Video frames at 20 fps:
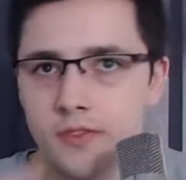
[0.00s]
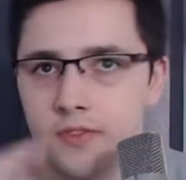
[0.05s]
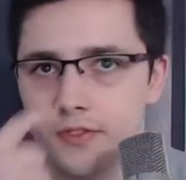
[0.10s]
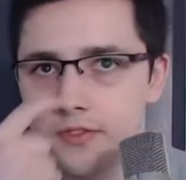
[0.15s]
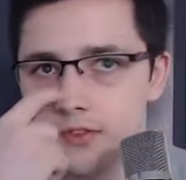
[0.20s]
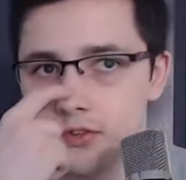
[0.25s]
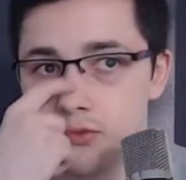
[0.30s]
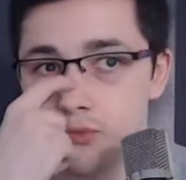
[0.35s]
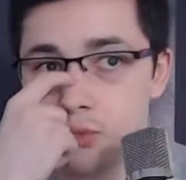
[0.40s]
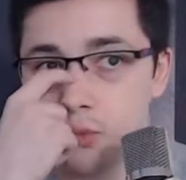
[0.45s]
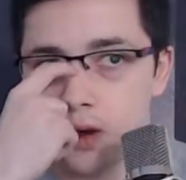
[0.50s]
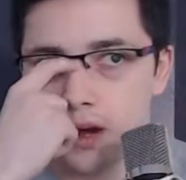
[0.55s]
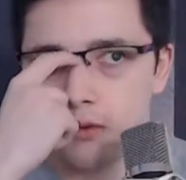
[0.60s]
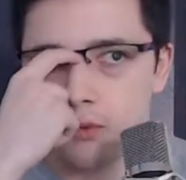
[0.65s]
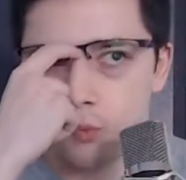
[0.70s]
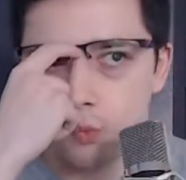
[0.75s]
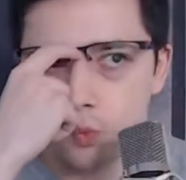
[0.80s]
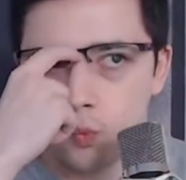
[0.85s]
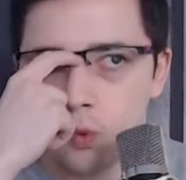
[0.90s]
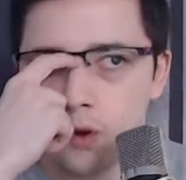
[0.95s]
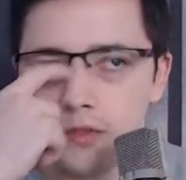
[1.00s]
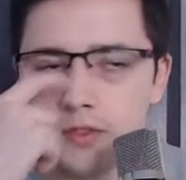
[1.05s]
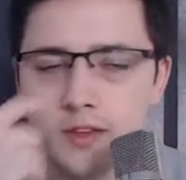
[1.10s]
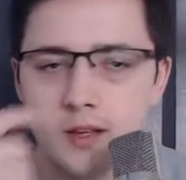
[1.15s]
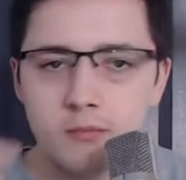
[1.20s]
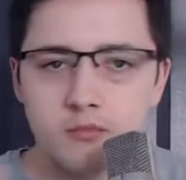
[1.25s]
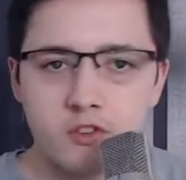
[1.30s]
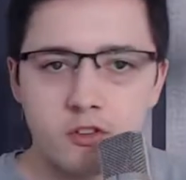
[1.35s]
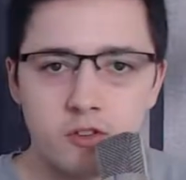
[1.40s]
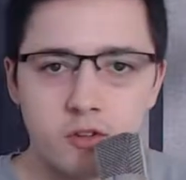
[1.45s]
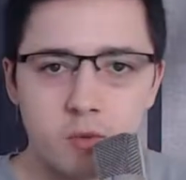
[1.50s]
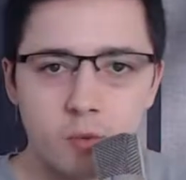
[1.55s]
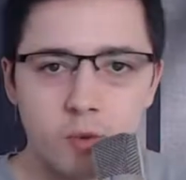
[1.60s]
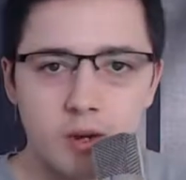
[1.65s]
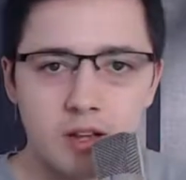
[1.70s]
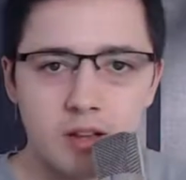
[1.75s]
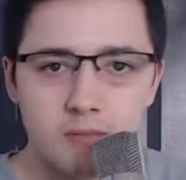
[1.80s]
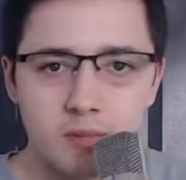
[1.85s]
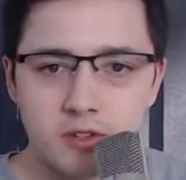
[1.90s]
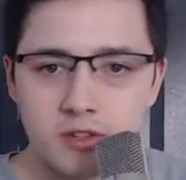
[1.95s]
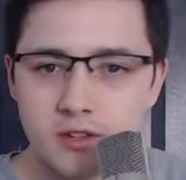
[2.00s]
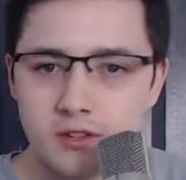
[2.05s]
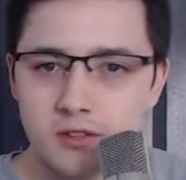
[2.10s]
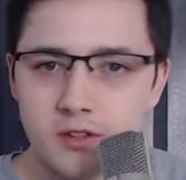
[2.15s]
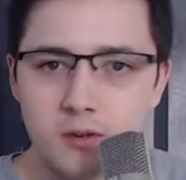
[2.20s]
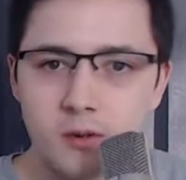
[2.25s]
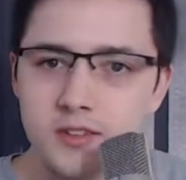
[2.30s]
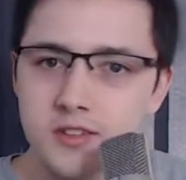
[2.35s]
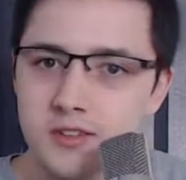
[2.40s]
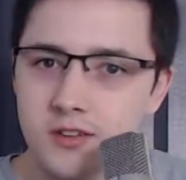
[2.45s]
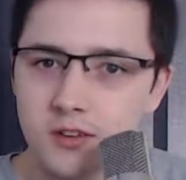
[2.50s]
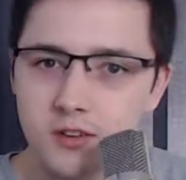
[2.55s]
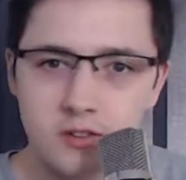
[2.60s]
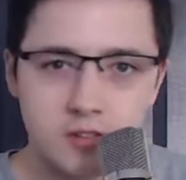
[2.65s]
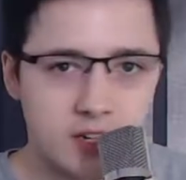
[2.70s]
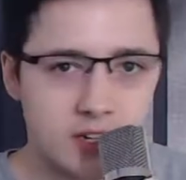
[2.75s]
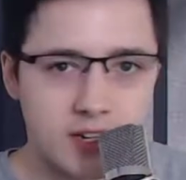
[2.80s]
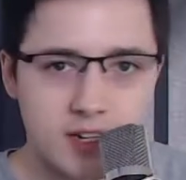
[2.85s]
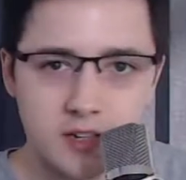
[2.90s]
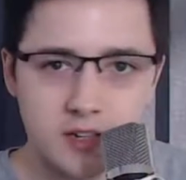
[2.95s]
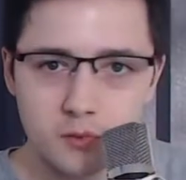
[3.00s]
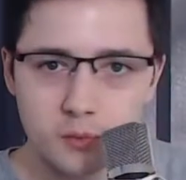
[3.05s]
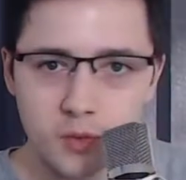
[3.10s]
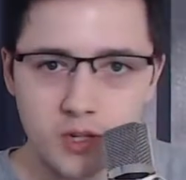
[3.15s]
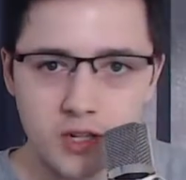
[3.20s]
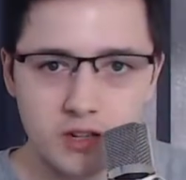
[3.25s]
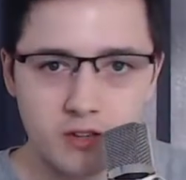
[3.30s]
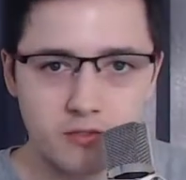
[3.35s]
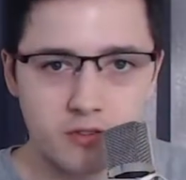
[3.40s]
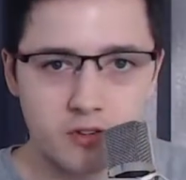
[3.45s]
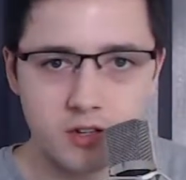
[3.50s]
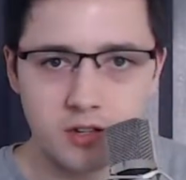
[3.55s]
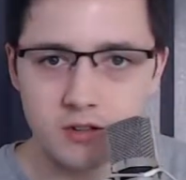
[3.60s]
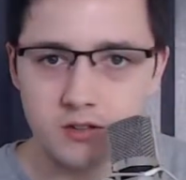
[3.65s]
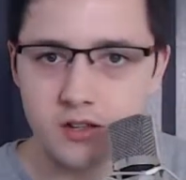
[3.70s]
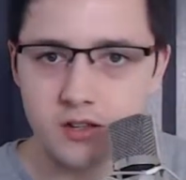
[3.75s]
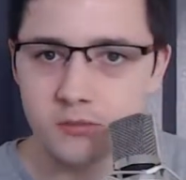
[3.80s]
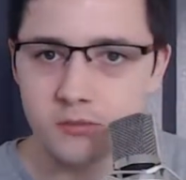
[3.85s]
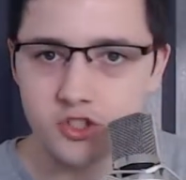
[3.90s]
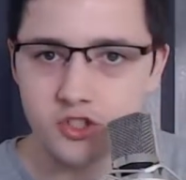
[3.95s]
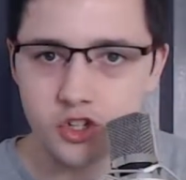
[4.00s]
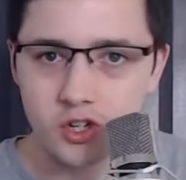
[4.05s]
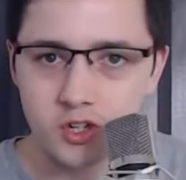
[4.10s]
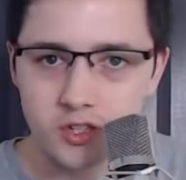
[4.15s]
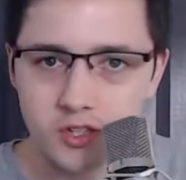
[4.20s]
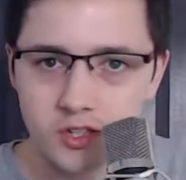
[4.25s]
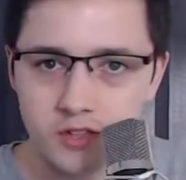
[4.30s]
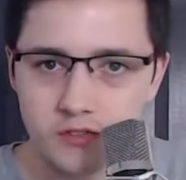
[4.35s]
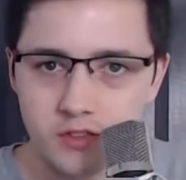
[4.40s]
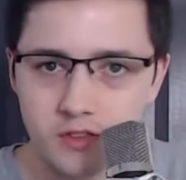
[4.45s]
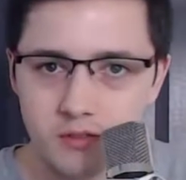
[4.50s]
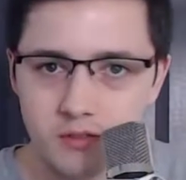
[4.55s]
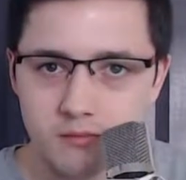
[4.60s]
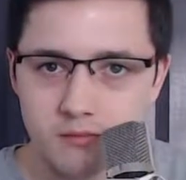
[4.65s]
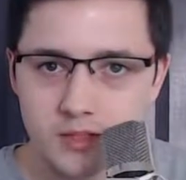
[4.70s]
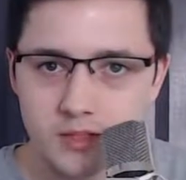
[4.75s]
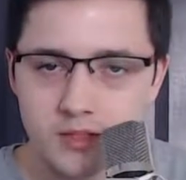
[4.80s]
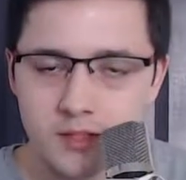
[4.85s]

you want them to do well, but you know it's not going to end well for the majority of them.